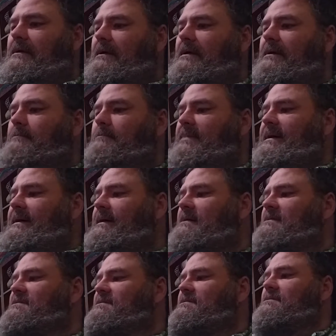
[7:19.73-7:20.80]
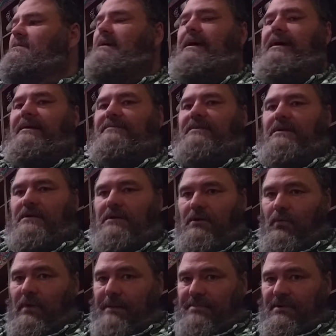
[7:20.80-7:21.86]
I'm back to having a
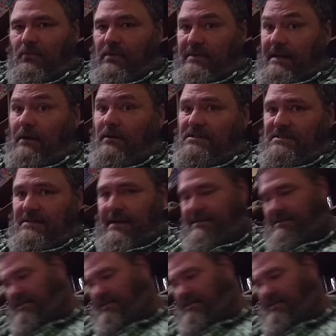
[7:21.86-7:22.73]
weapon without a slide